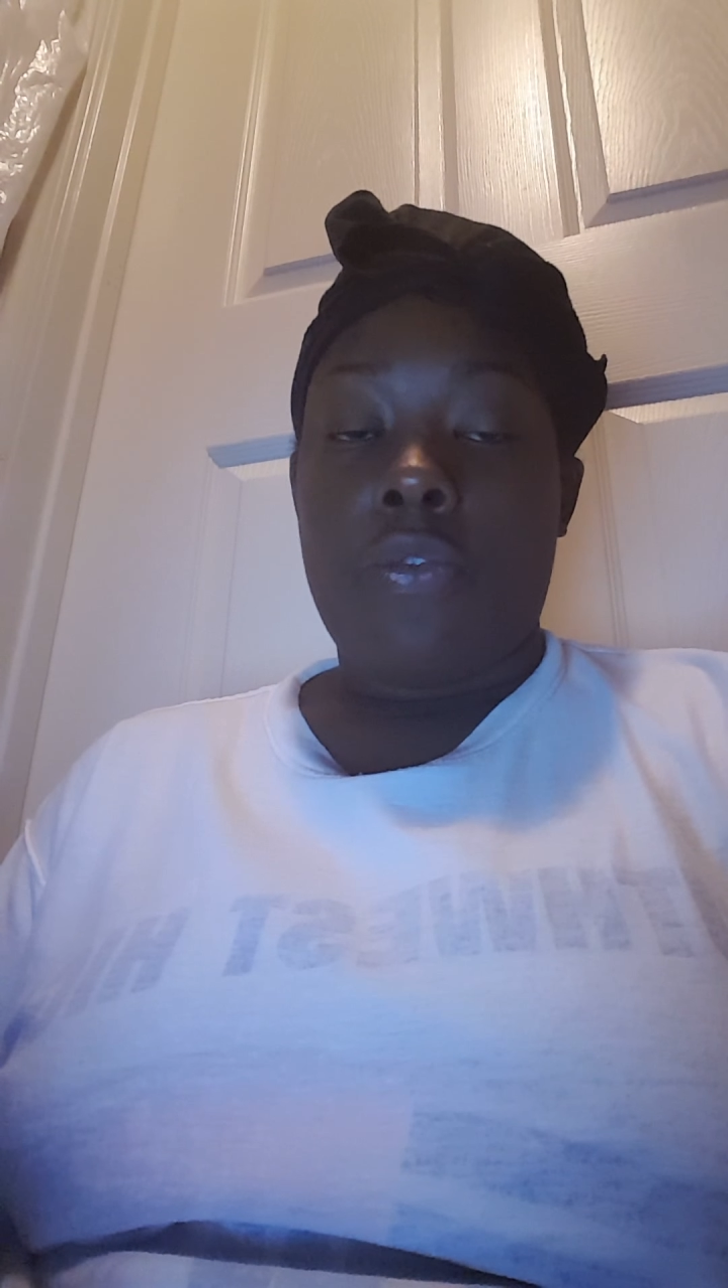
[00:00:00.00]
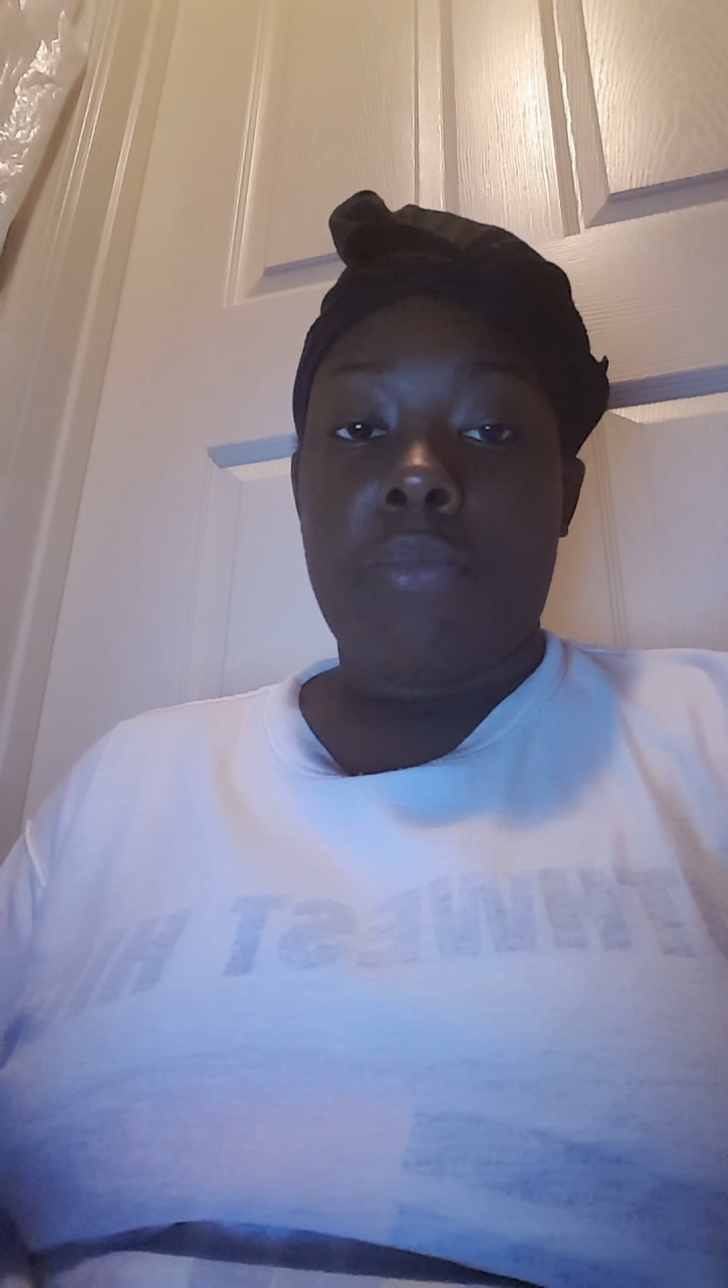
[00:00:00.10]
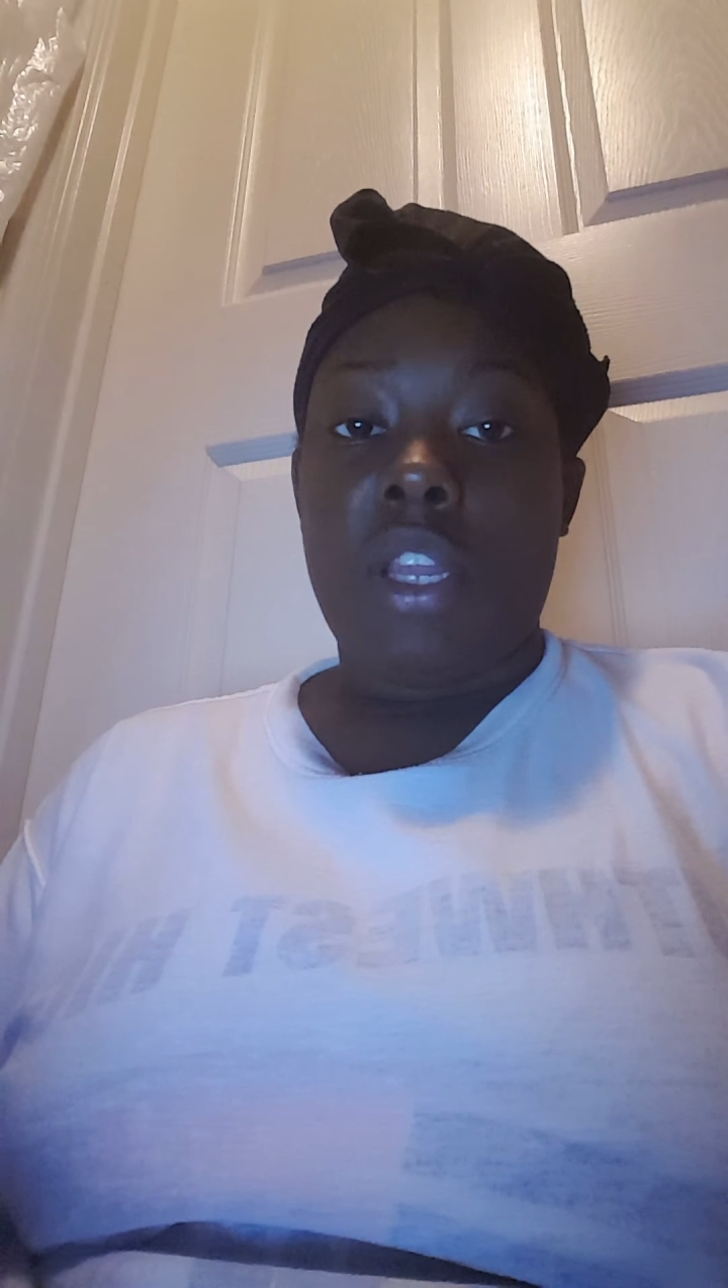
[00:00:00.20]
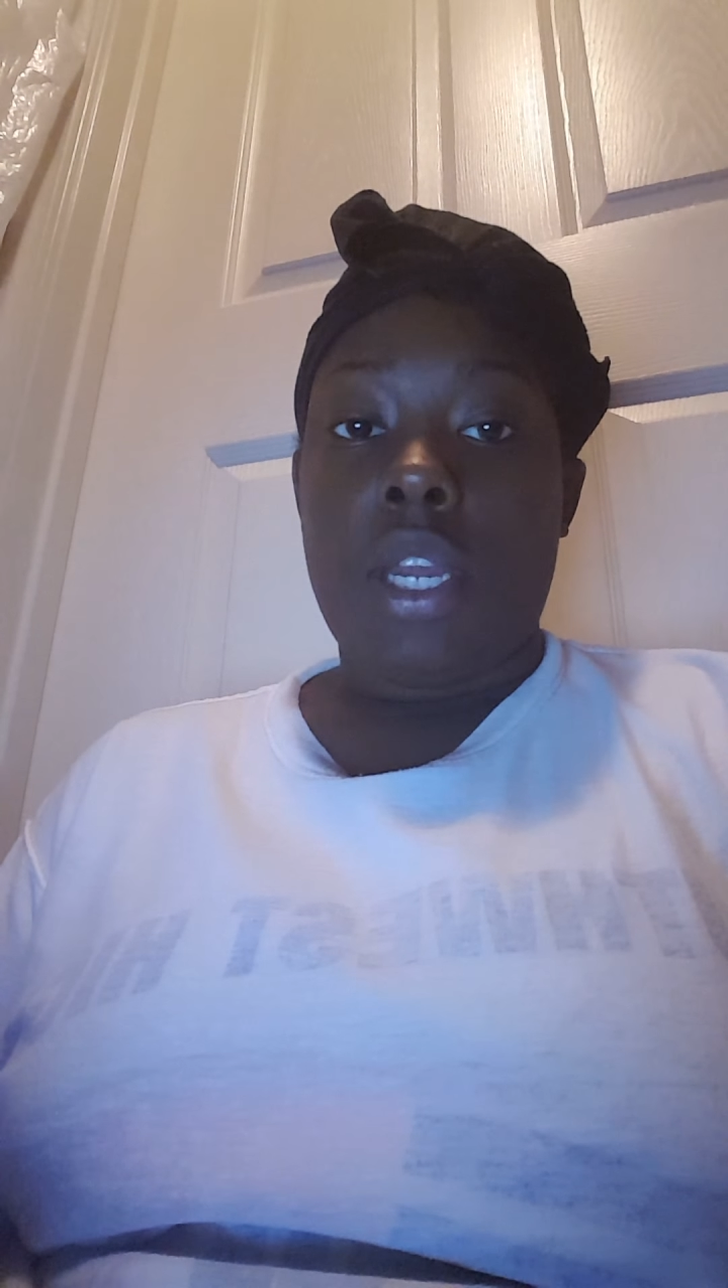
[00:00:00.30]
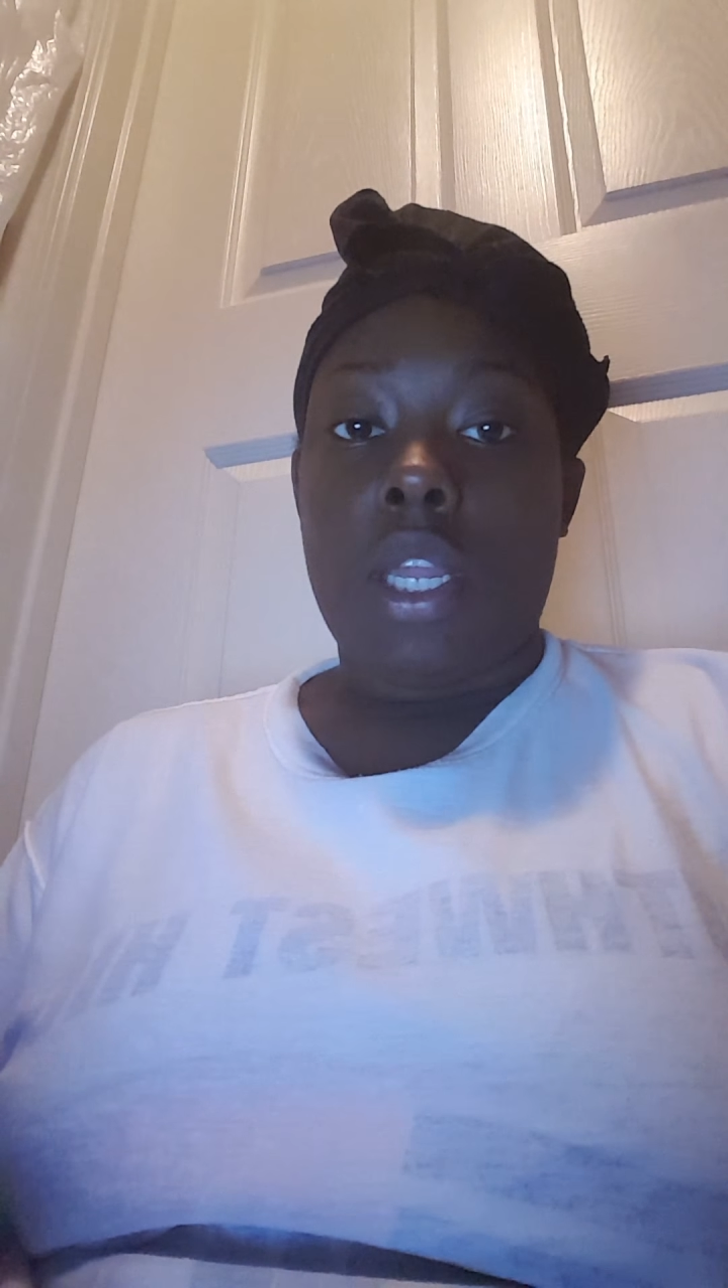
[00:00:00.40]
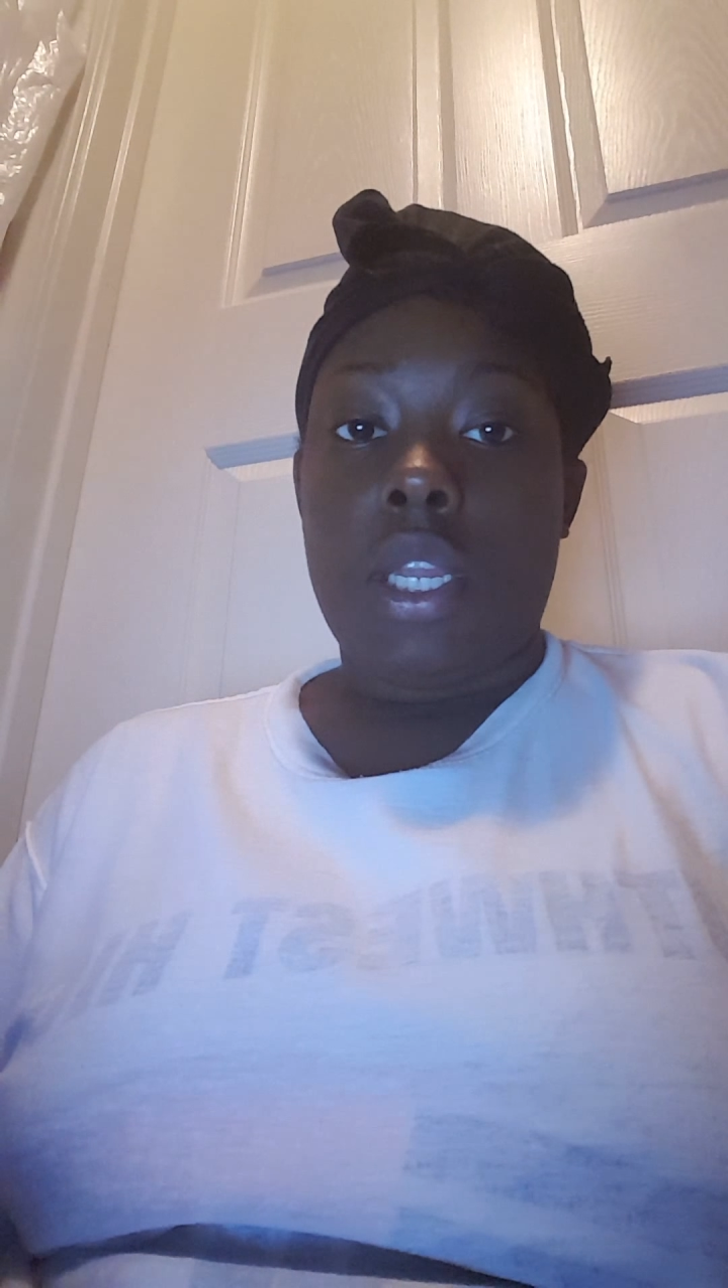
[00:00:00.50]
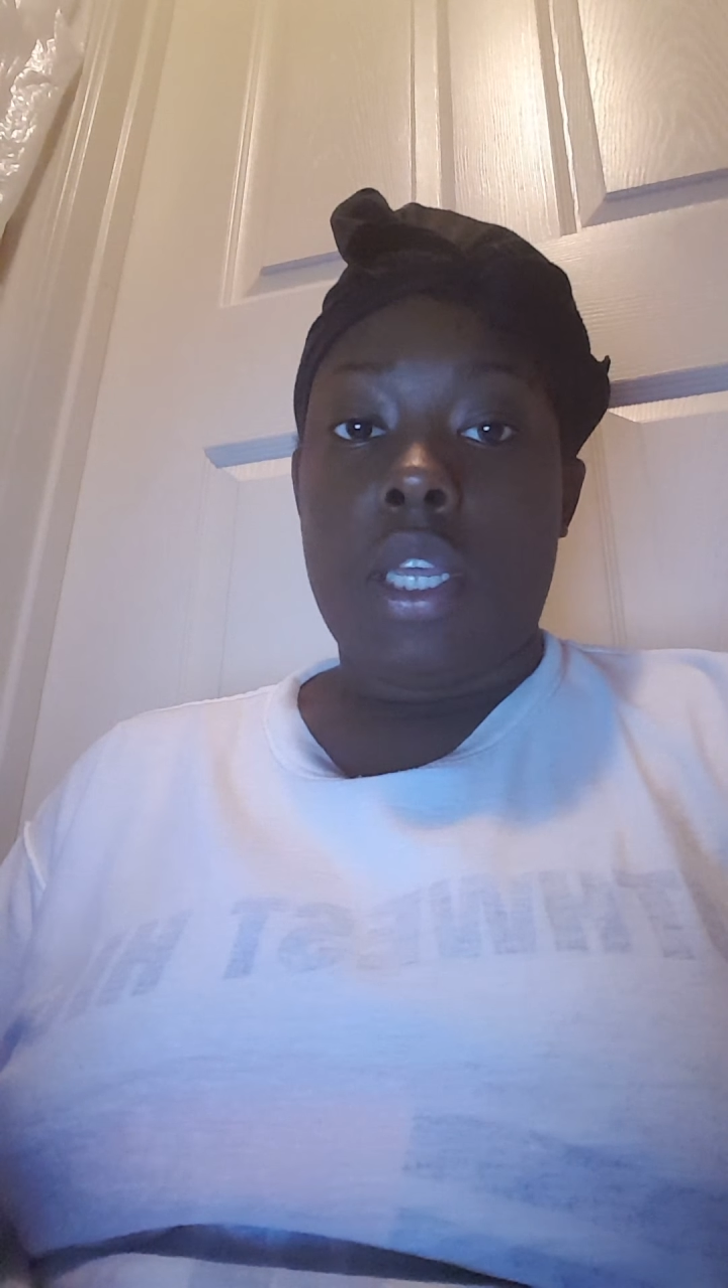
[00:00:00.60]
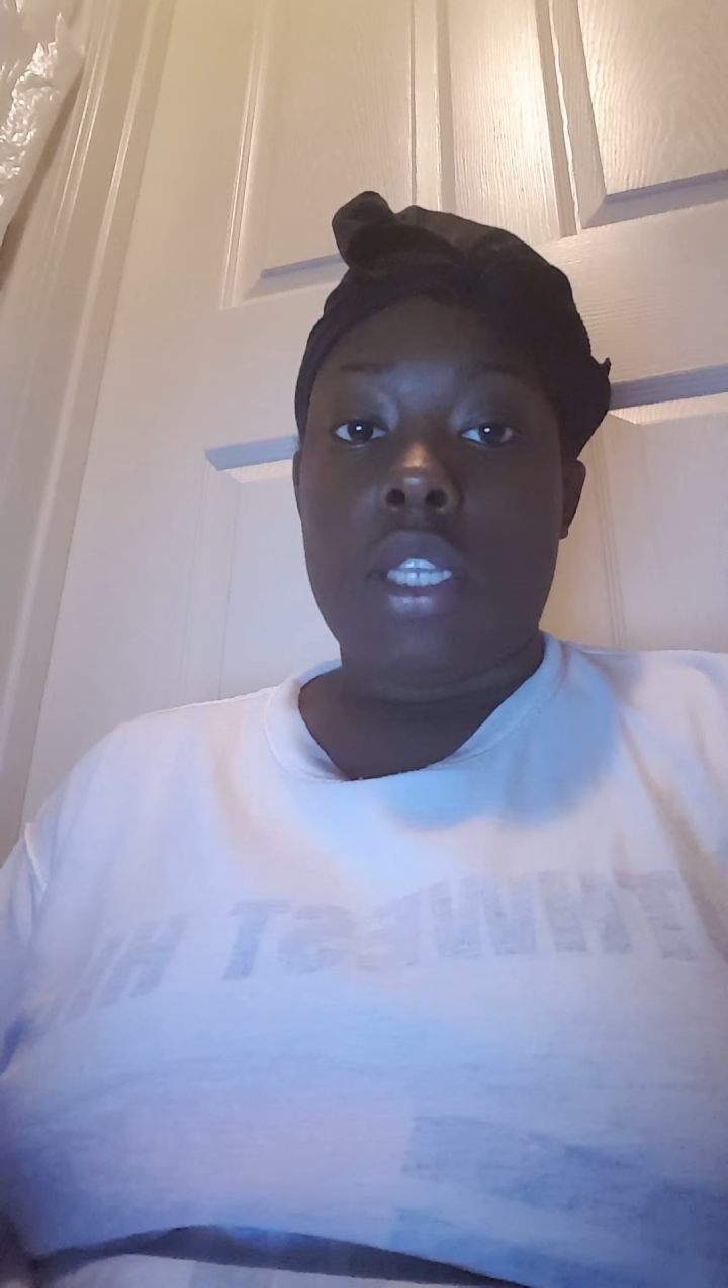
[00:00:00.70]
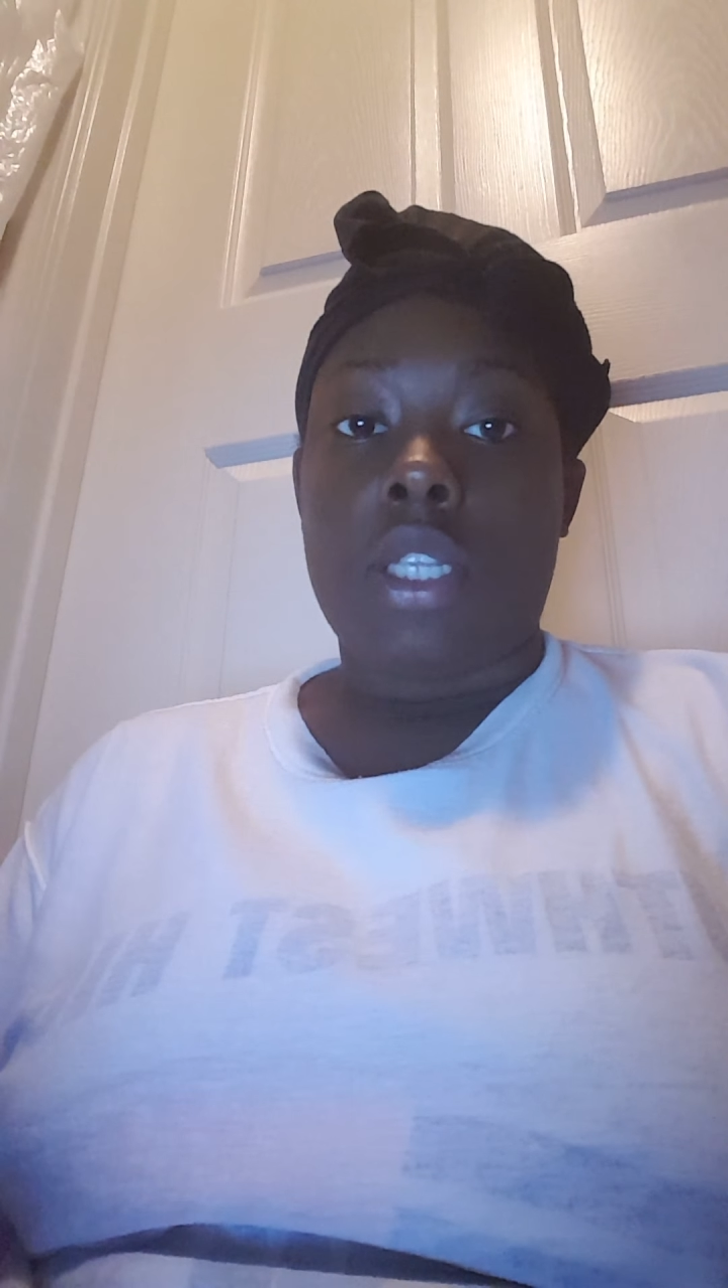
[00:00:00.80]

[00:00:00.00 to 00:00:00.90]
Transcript: meeting their needs.